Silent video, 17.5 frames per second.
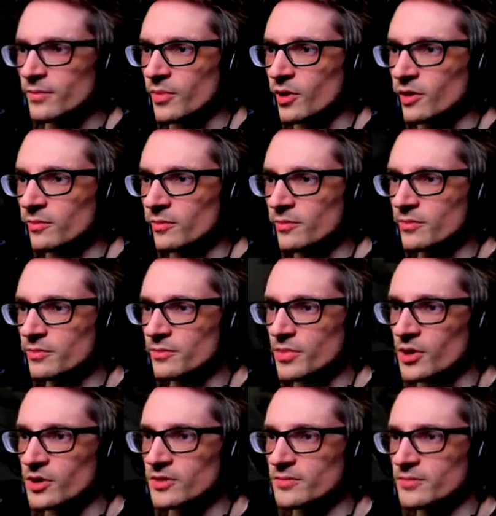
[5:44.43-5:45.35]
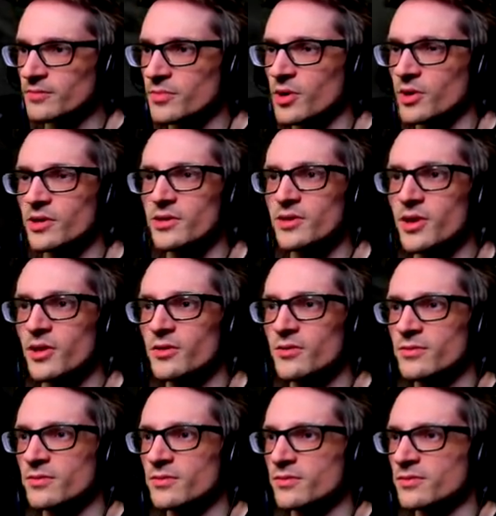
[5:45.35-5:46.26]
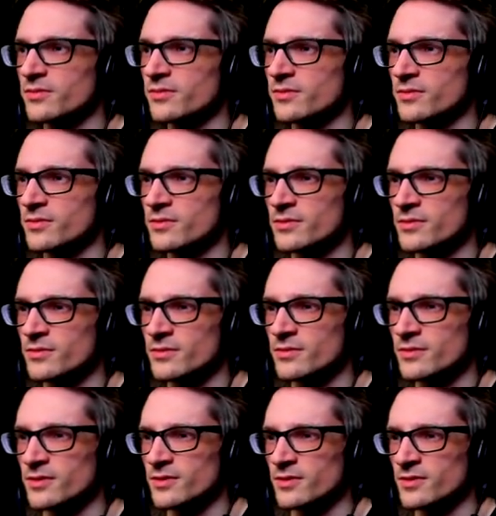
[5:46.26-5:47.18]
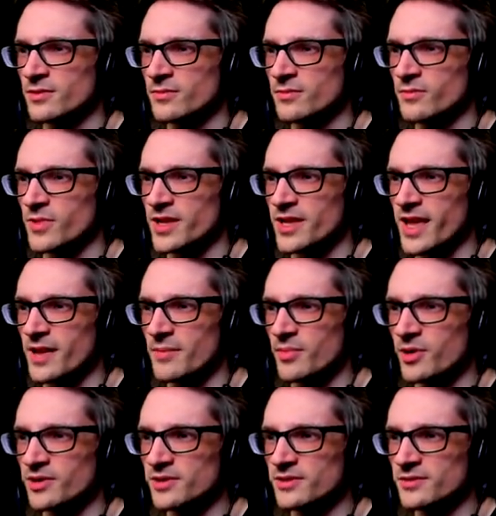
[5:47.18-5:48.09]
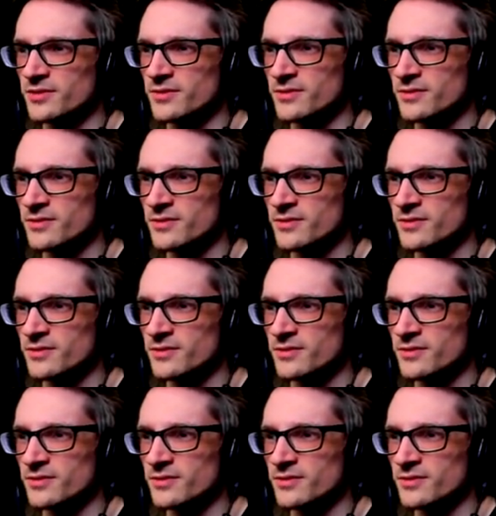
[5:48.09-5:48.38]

Burn it? Burn it? Burn it? No? We can't burn it?